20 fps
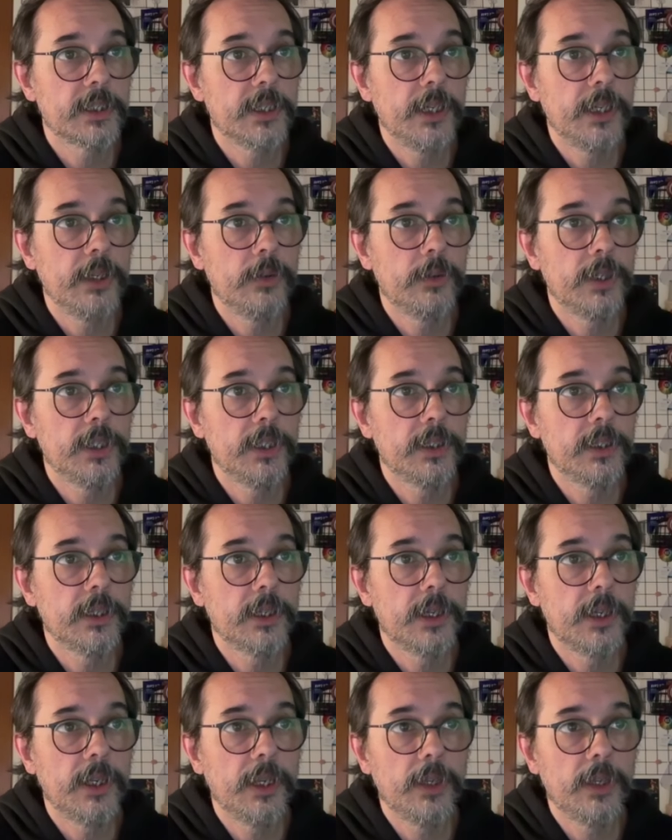click on it,
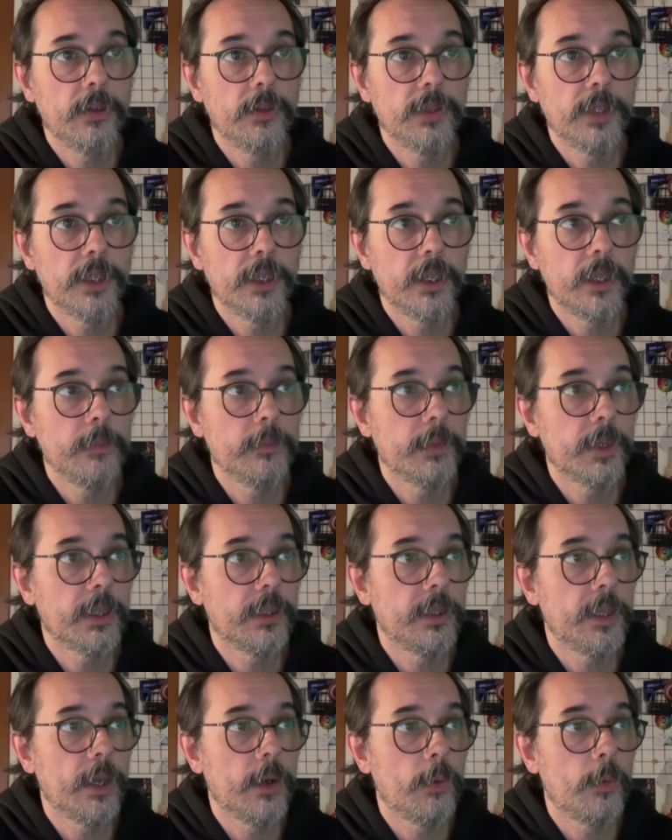click on the name,
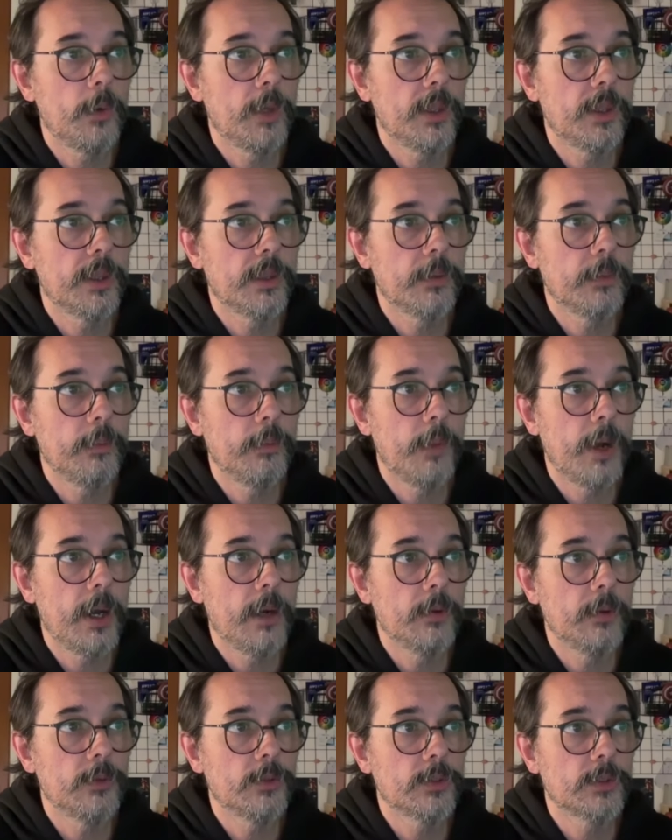and now with
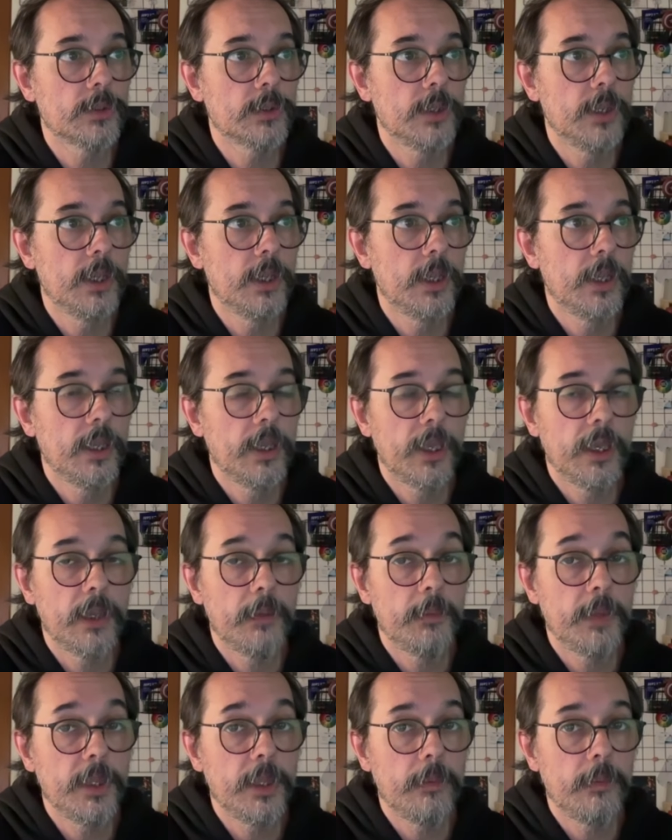mouse,
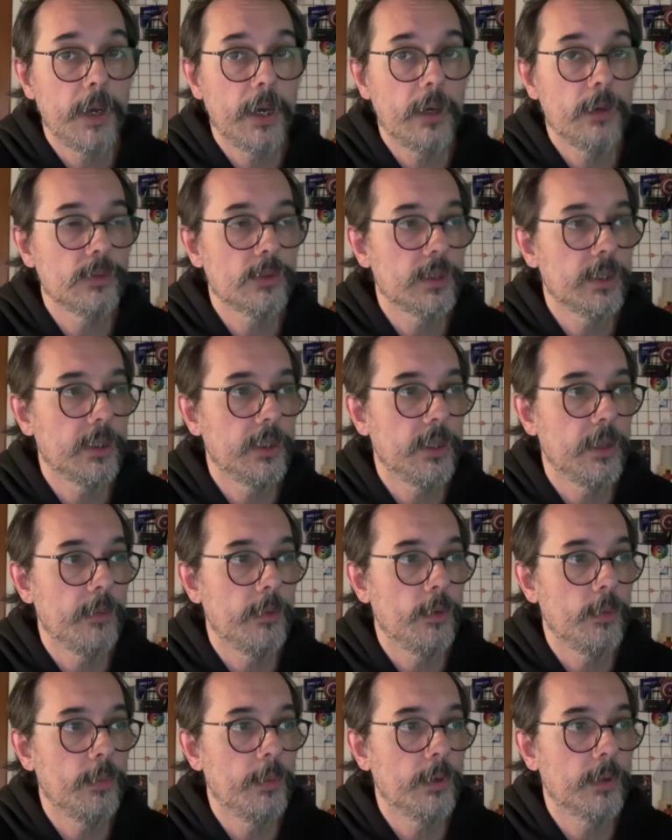middle mouse in the
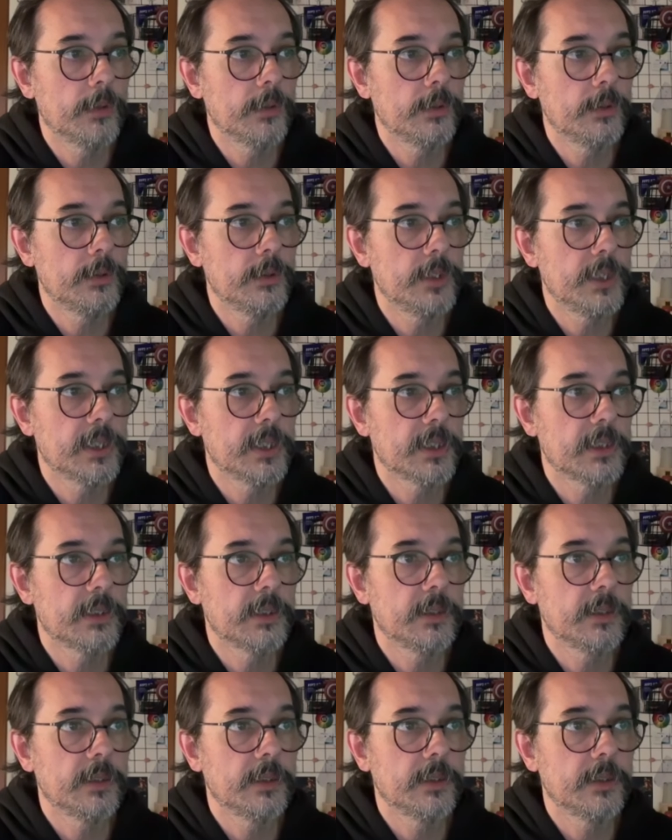viewport, you just
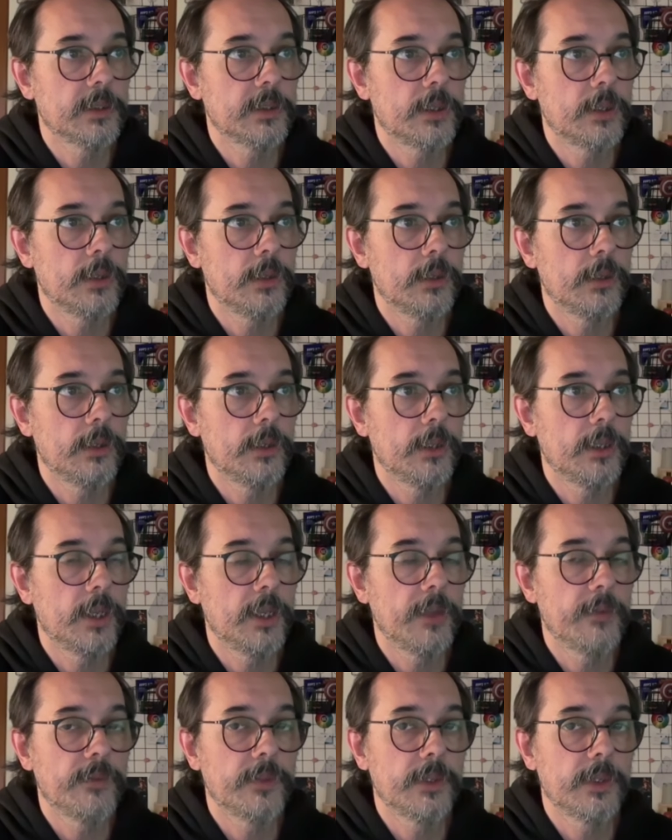scroll
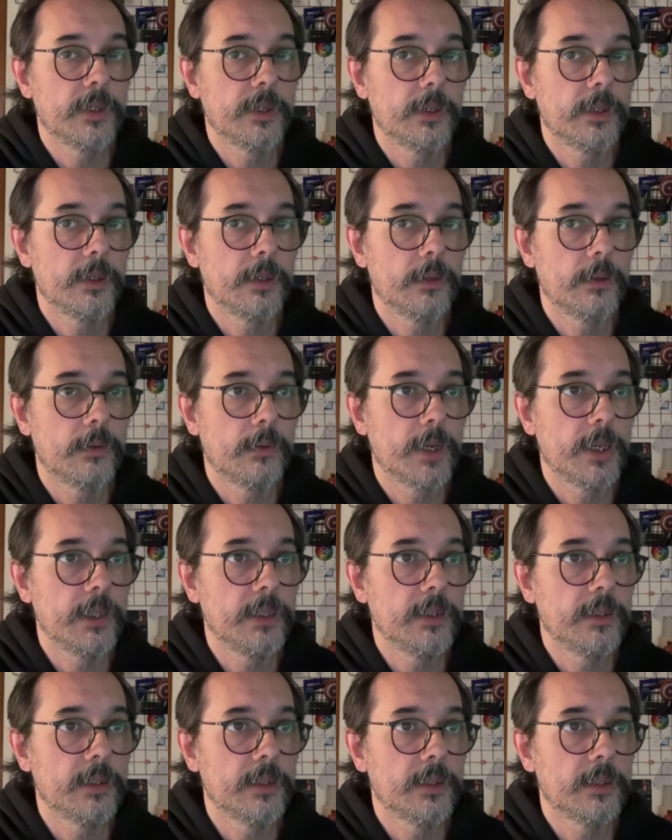left or
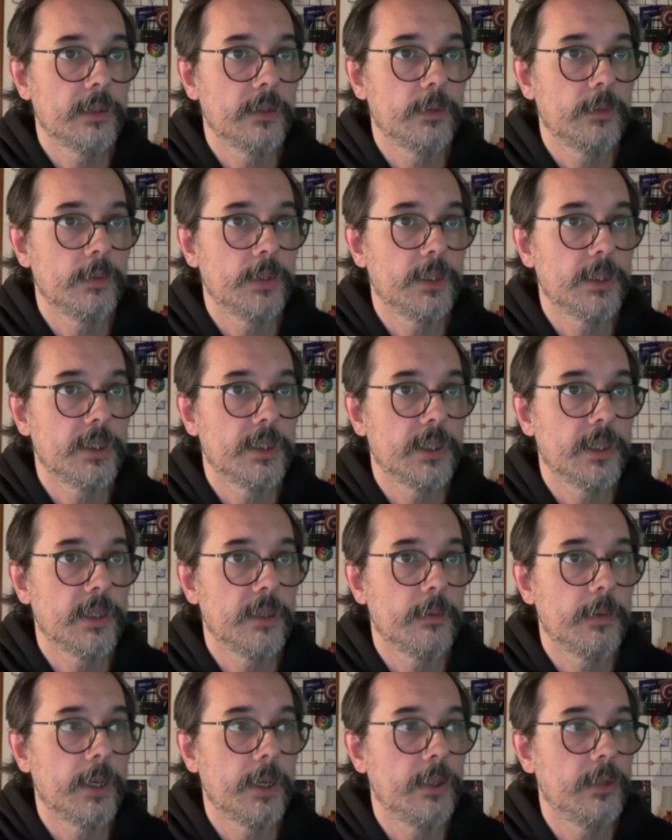right, and you will see that
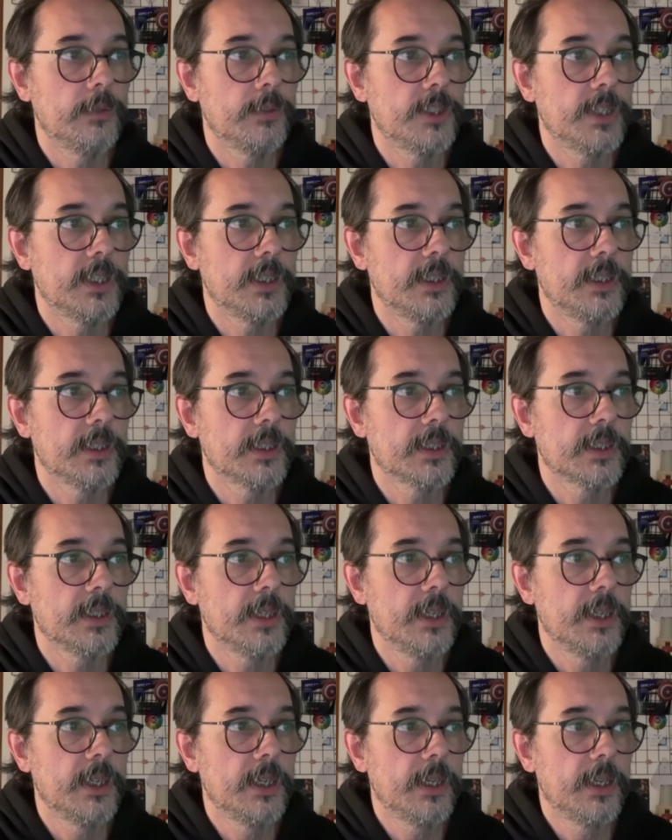the value changes,
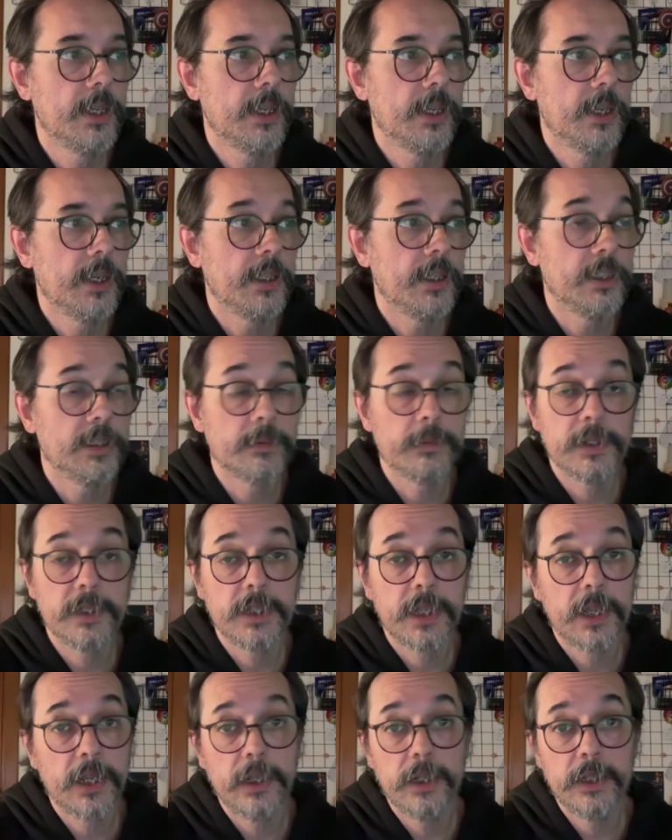and it's
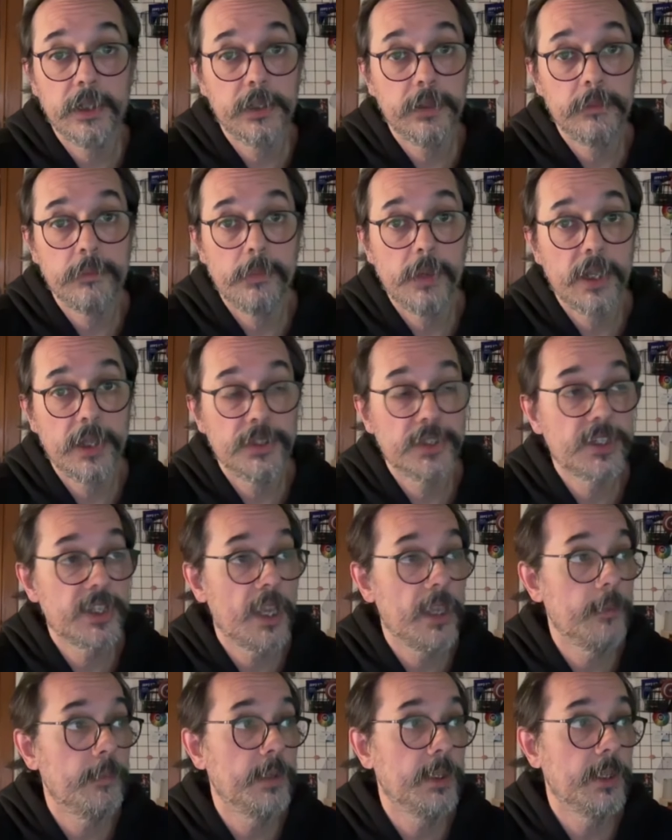basically blend
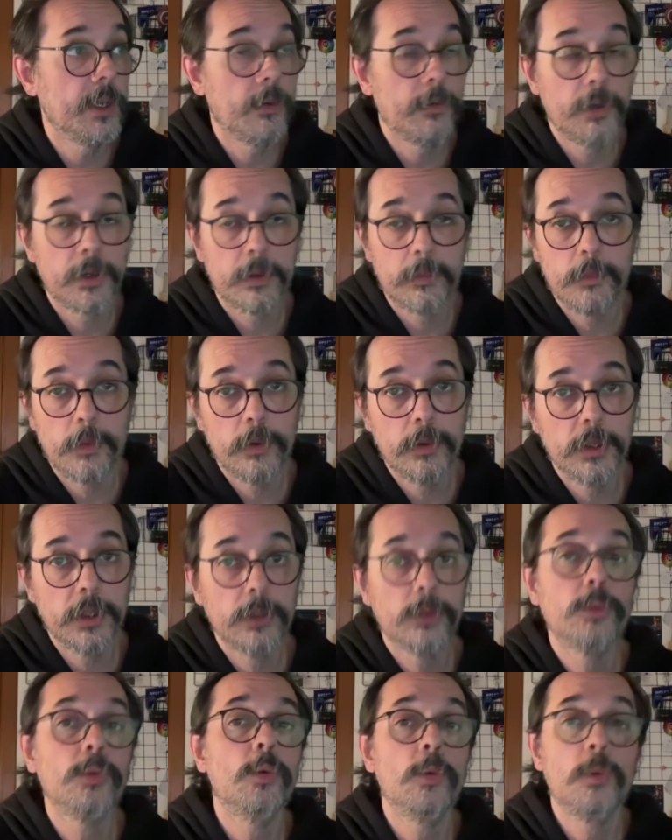shaping our model
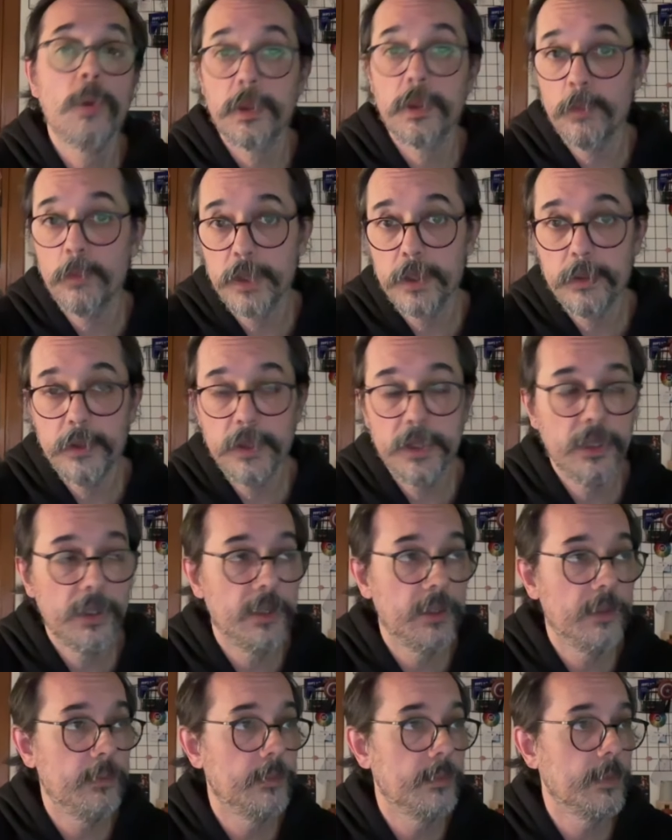to what we did
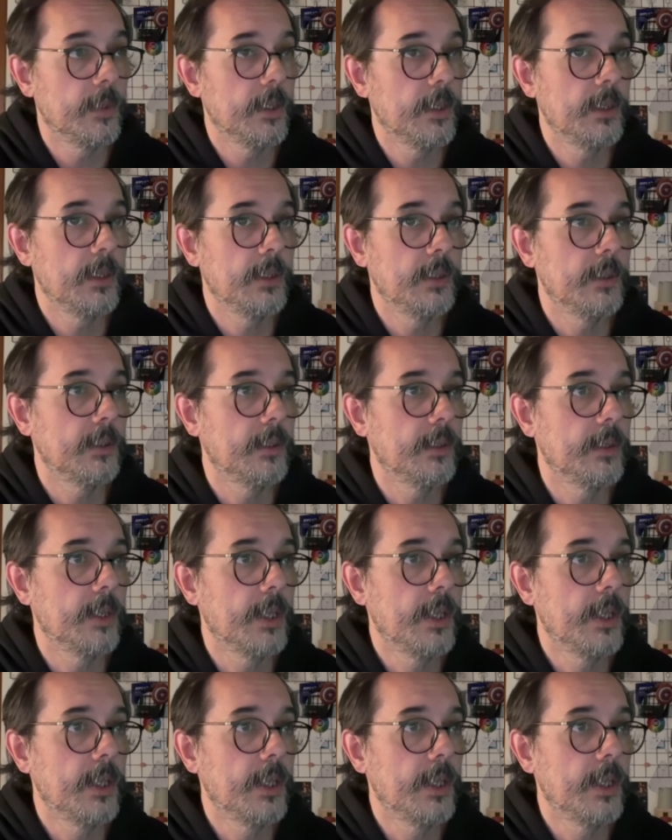in